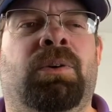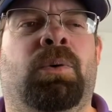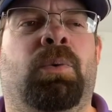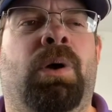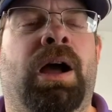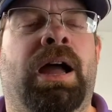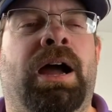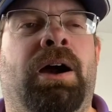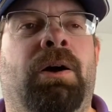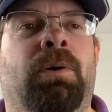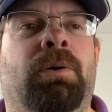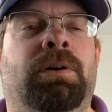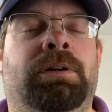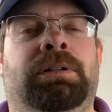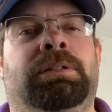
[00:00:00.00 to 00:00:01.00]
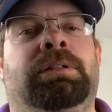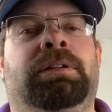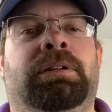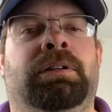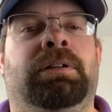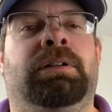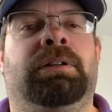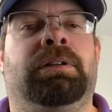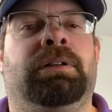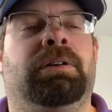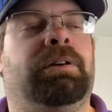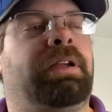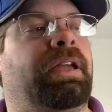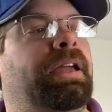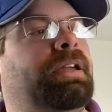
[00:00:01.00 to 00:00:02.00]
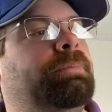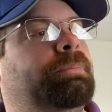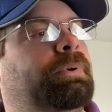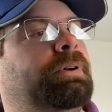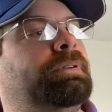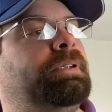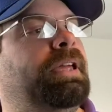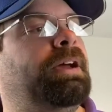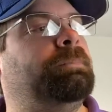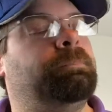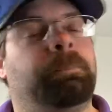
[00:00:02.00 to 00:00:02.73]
Wow. Okay, but yeah.